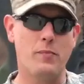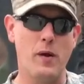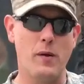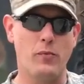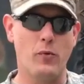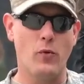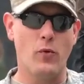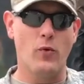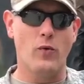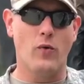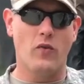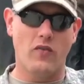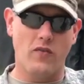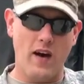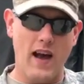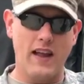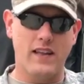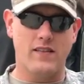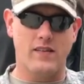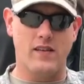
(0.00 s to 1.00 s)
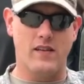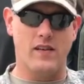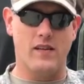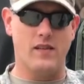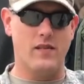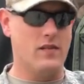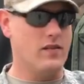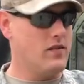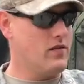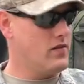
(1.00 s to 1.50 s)
of people
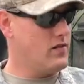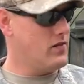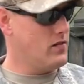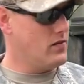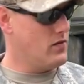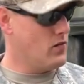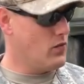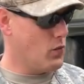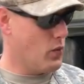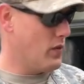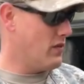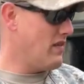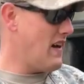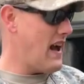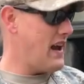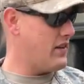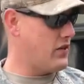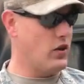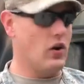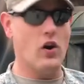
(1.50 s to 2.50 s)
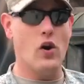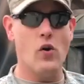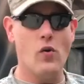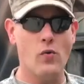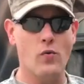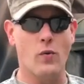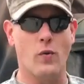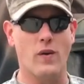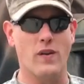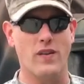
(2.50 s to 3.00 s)
would like to
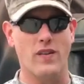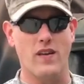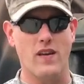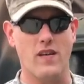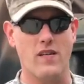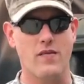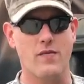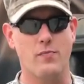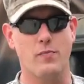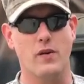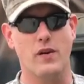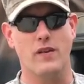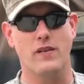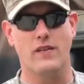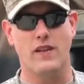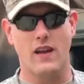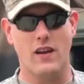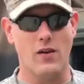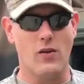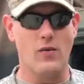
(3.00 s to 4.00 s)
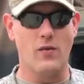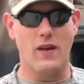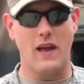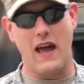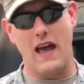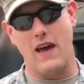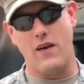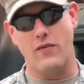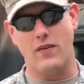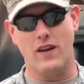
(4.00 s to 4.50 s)
own one of these, but they don't
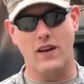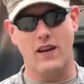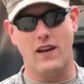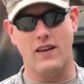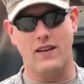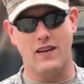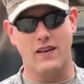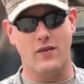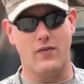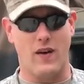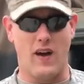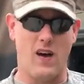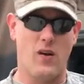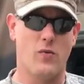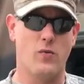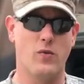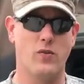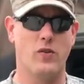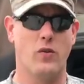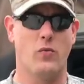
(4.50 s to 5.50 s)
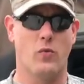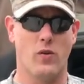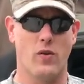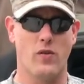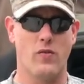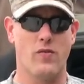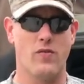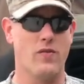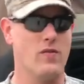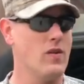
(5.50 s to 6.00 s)
have any idea of how it really
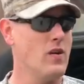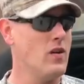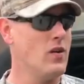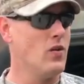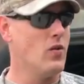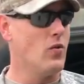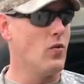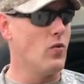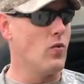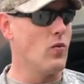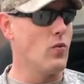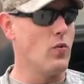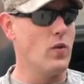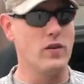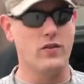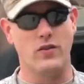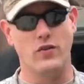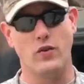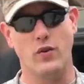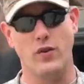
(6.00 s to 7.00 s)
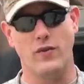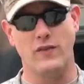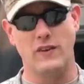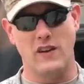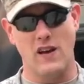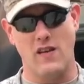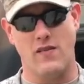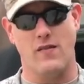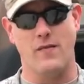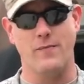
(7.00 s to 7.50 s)
works or what to do if it
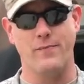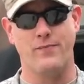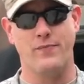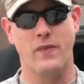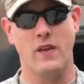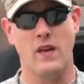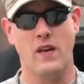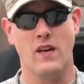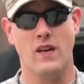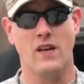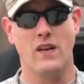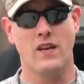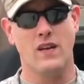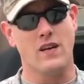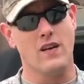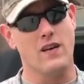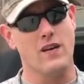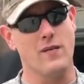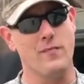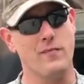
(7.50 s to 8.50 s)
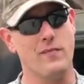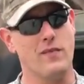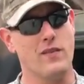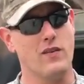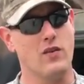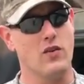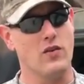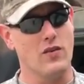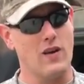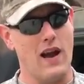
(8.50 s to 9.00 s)
doesn't.
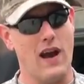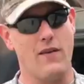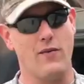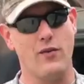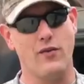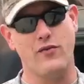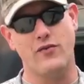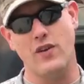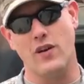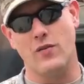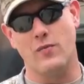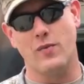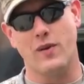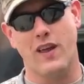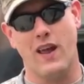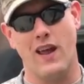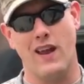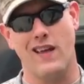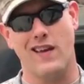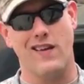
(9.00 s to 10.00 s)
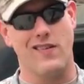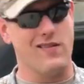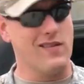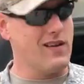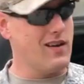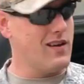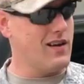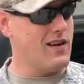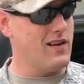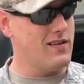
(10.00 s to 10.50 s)
Your average general mechanic isn't
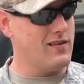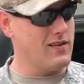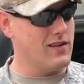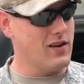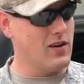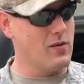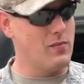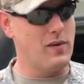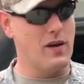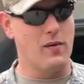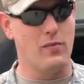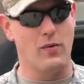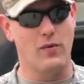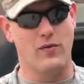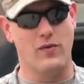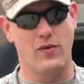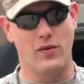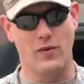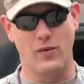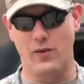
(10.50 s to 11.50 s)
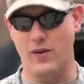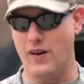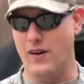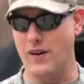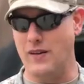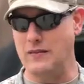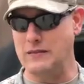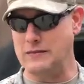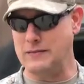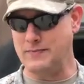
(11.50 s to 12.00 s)
gonna be able to